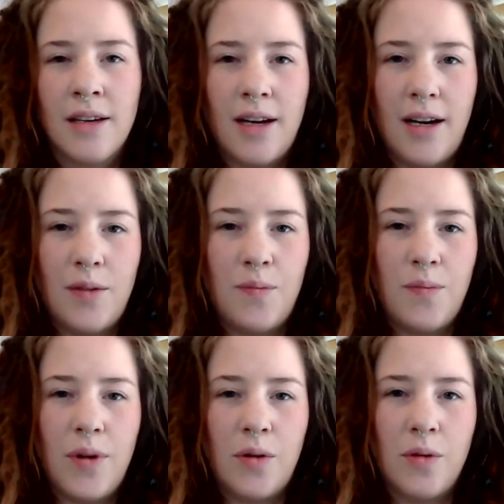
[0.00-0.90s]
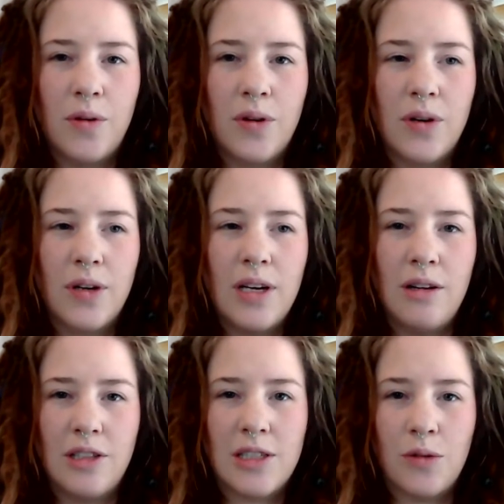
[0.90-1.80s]
or
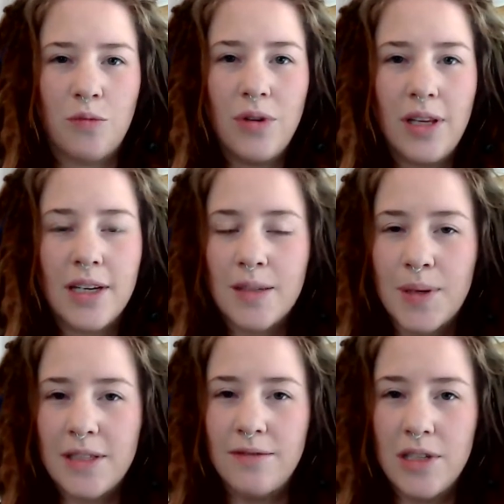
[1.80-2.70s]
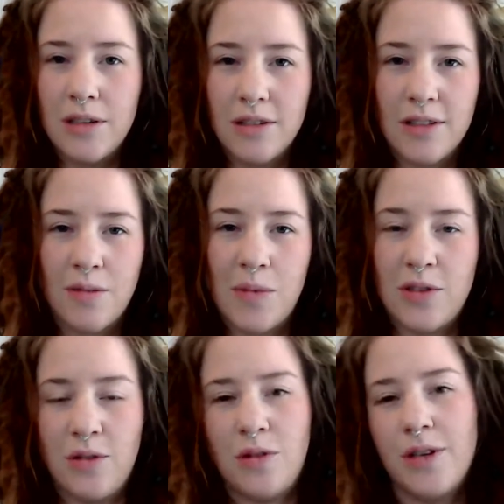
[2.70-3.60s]
just the really expensive deodorants from the
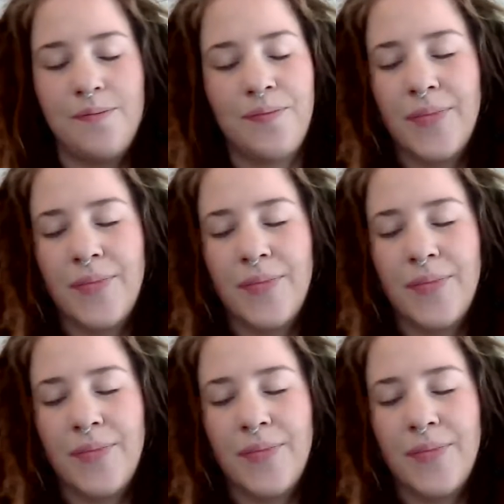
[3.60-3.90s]
store.